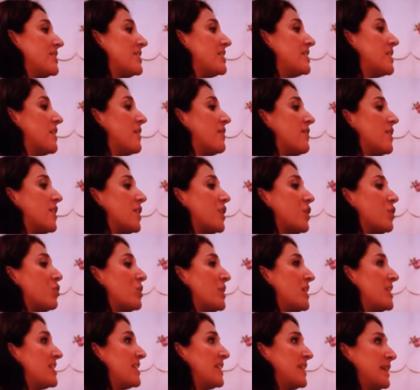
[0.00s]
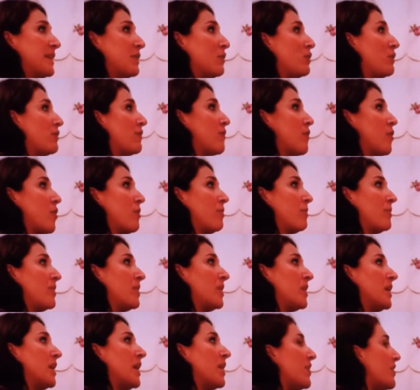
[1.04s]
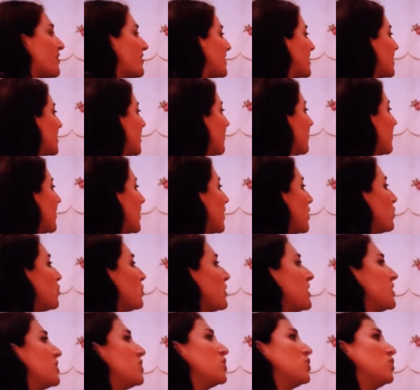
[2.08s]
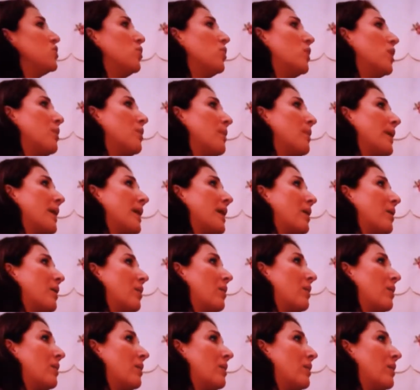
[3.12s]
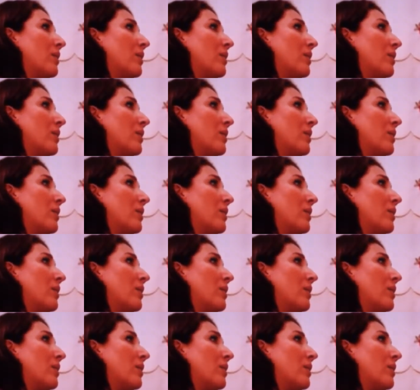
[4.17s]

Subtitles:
There is stuff that you need to heal from. There is stuff that you need to talk about.